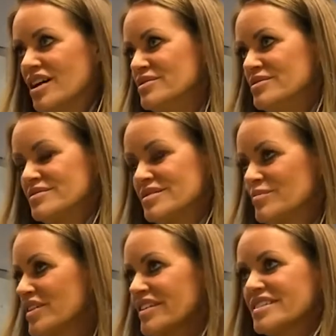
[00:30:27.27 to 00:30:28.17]
No,
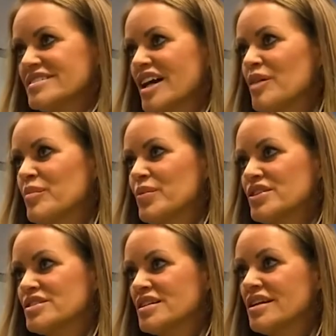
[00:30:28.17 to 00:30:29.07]
I'm not that type of
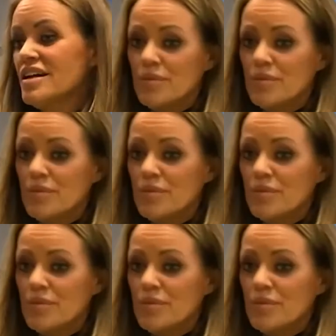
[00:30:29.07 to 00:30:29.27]
person.